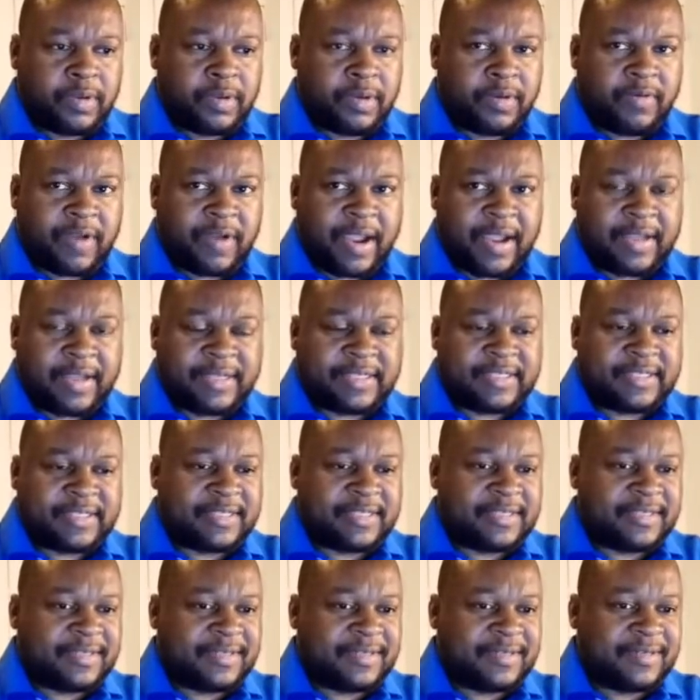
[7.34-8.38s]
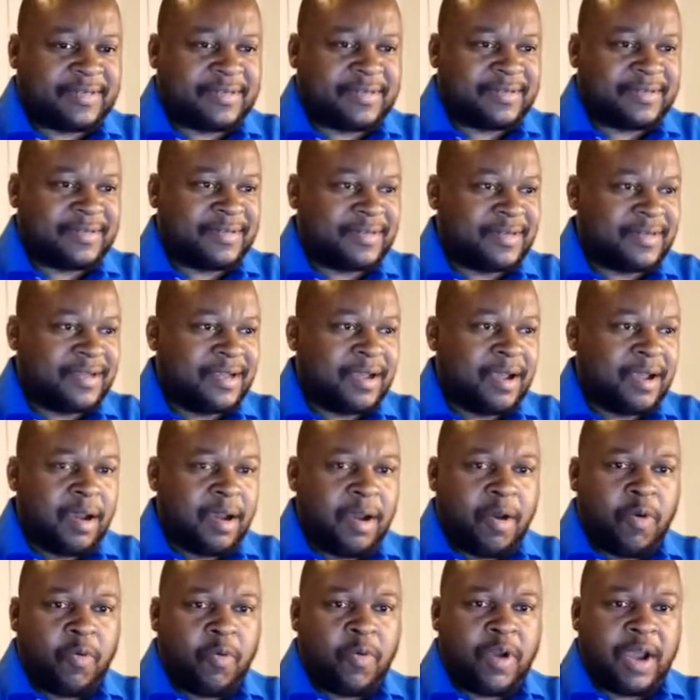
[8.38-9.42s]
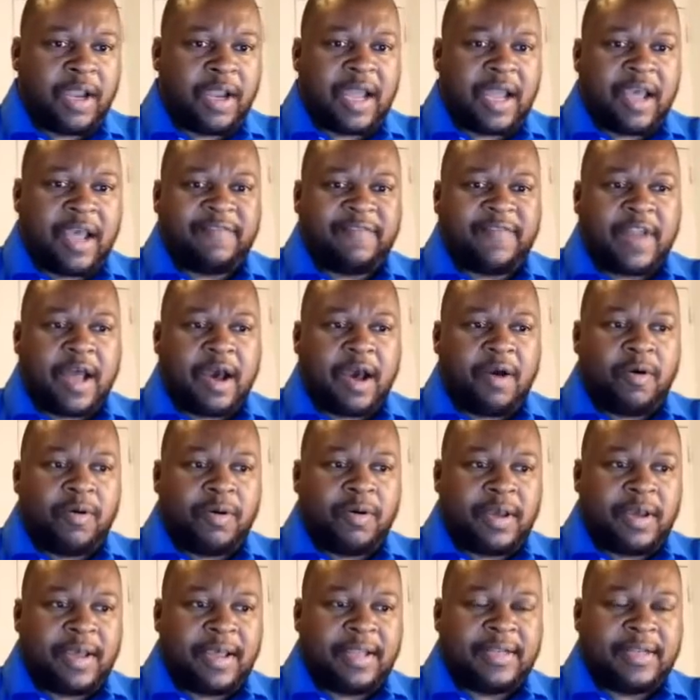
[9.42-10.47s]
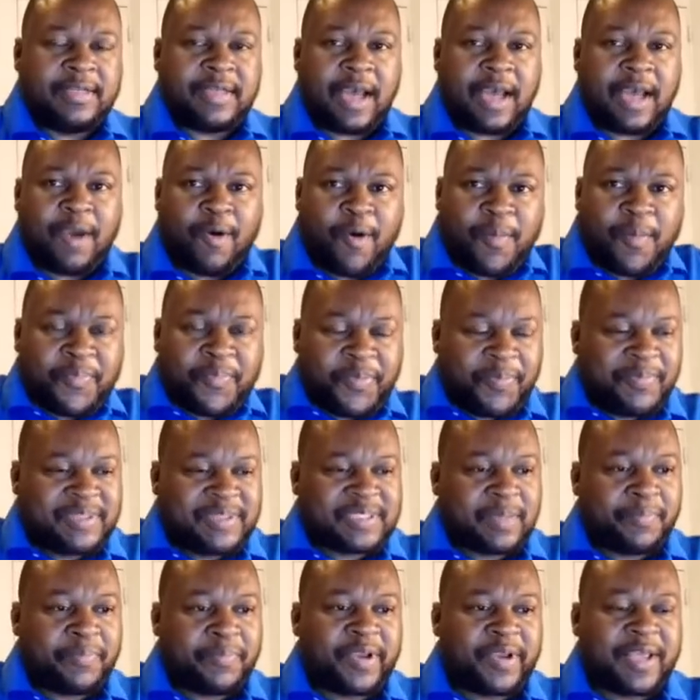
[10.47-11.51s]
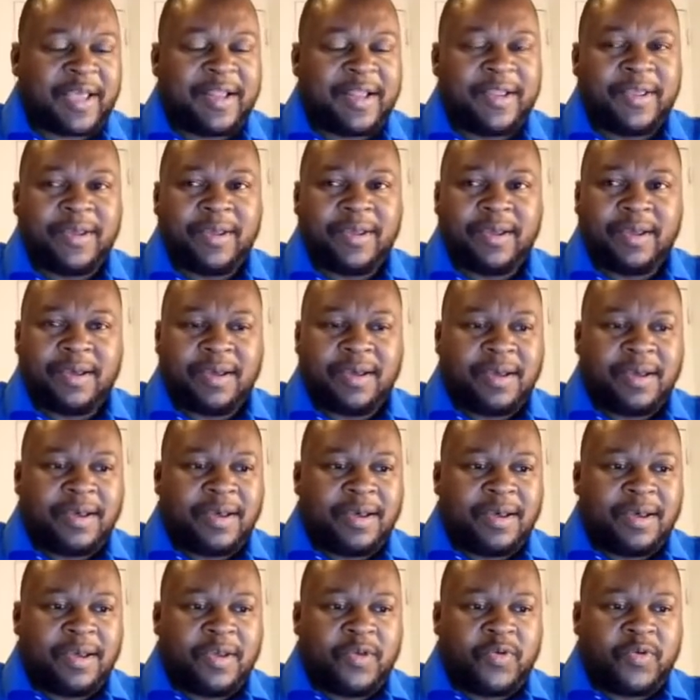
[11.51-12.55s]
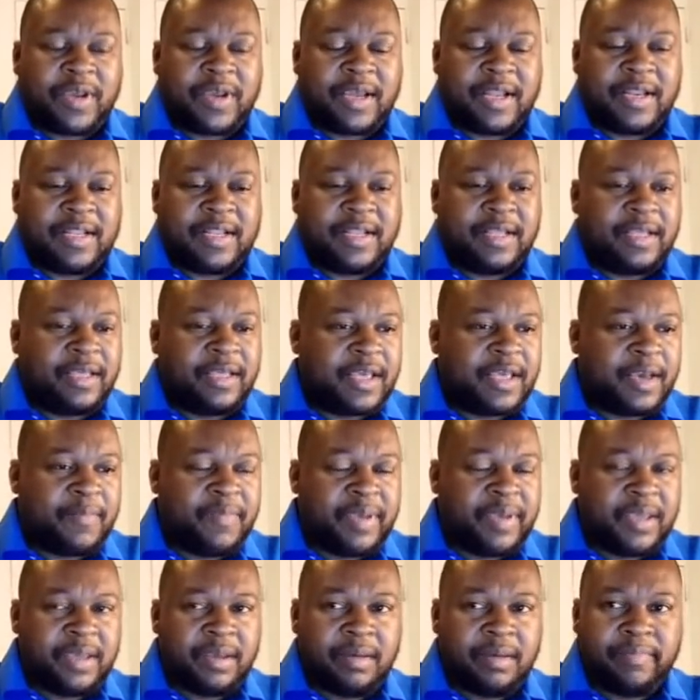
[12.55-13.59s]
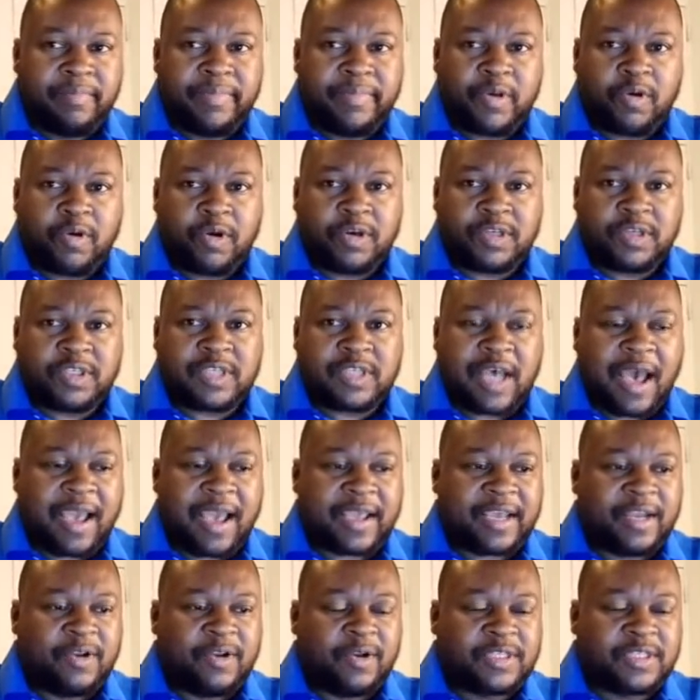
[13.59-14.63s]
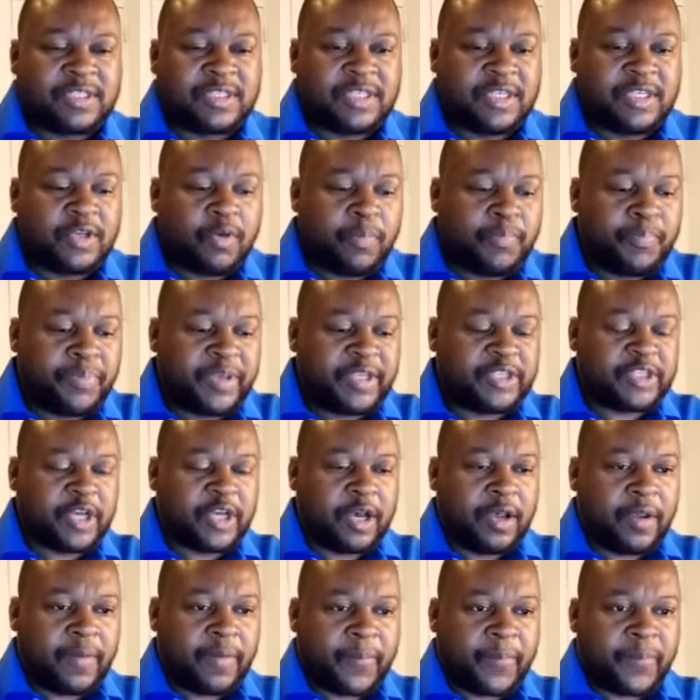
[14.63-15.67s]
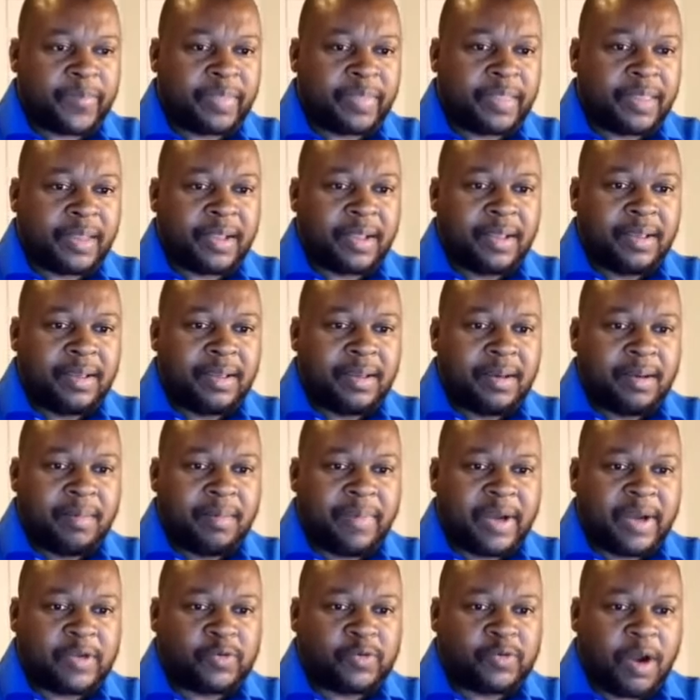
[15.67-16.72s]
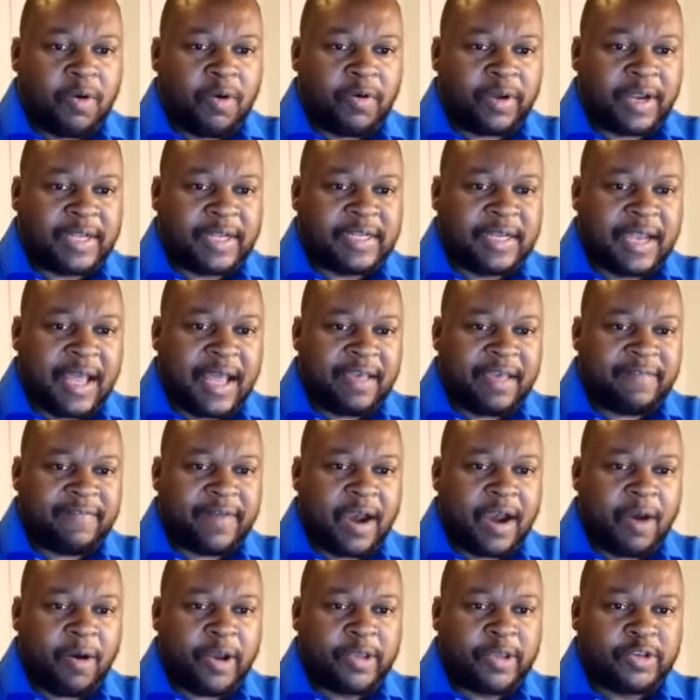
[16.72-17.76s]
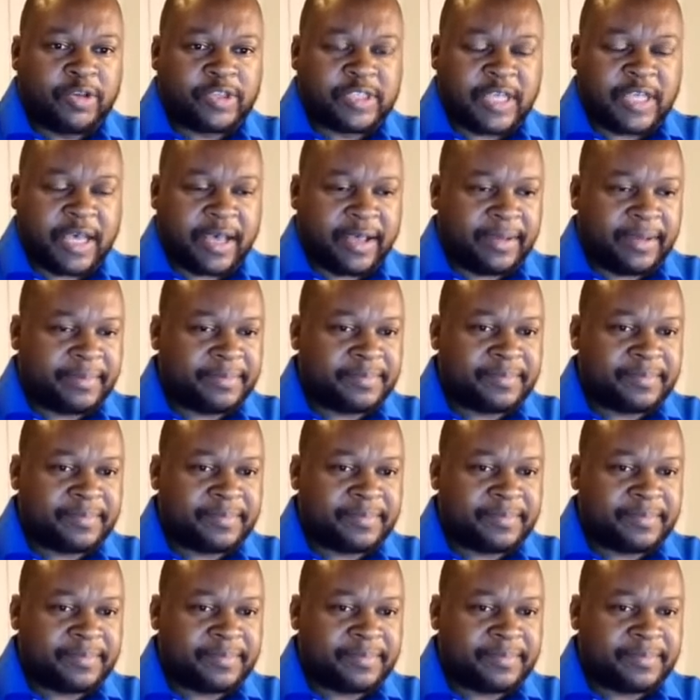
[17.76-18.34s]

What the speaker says: Right. We are live now, and I hope, Mr. Phugeni, you can hear me because I cannot see your picture, but we're already live. How are you, sir?